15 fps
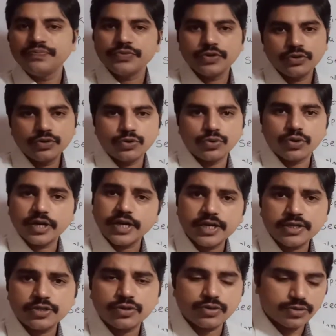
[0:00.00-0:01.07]
grow.
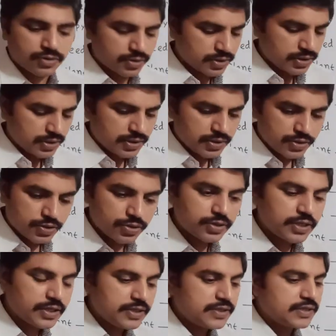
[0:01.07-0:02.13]
Correct or not? So
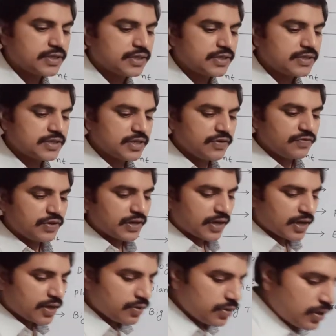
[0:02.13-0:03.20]
that is the reason we have.